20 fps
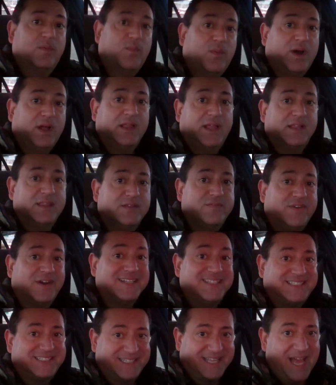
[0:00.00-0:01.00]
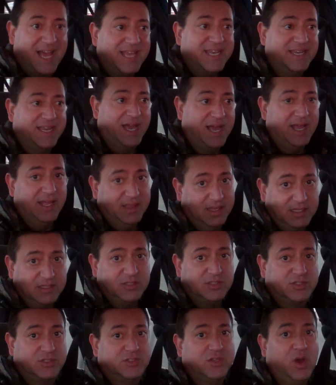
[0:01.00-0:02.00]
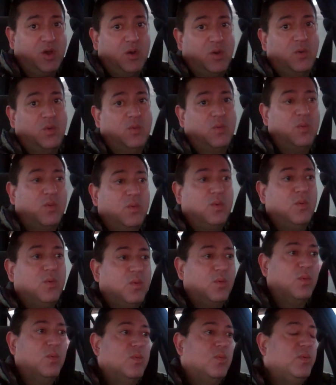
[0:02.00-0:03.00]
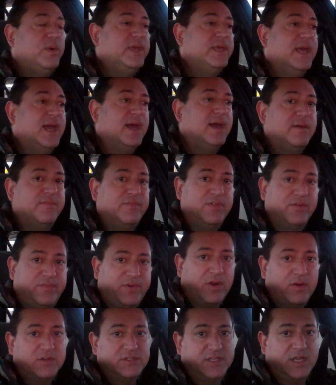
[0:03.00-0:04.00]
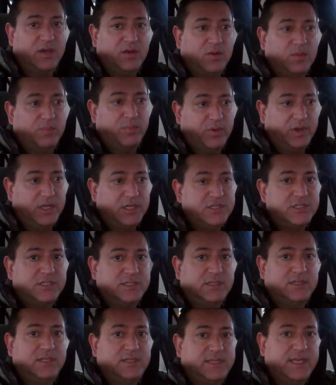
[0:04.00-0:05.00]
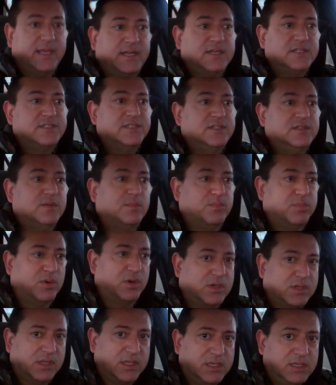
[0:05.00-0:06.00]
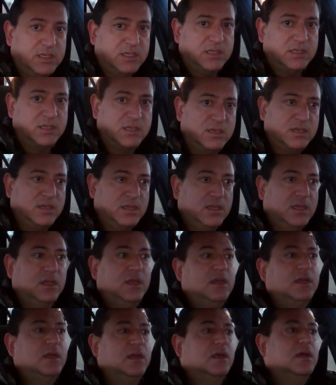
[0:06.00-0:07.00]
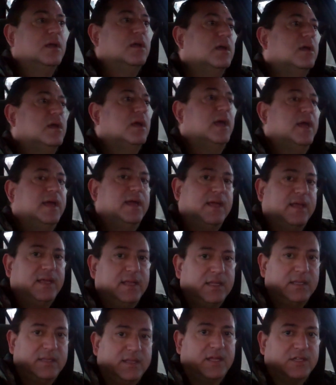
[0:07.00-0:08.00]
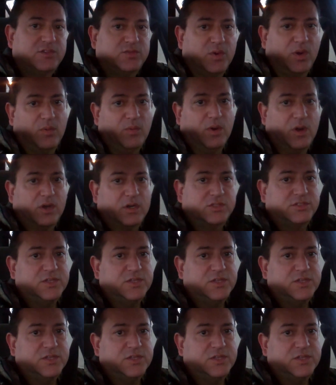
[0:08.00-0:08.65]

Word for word: Well, I live on Staten Island, so we have the Verrazano Bridge to take us into Brooklyn, and that's where I work.